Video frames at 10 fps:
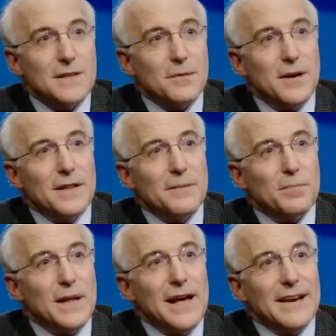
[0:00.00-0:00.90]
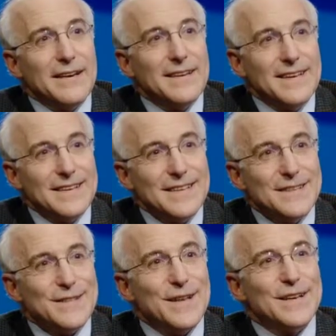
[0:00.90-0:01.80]
the, on the planet. Right.
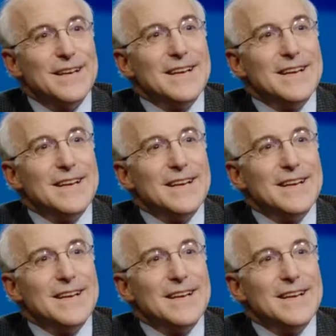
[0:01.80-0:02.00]
Is that